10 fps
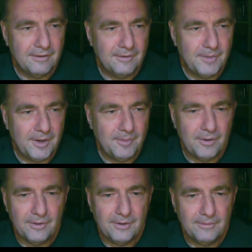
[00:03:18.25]
my
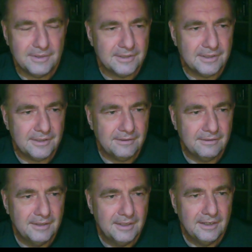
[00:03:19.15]
pawn with a
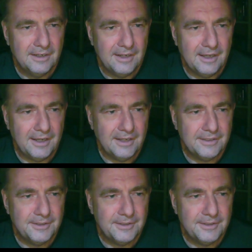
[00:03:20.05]
knight.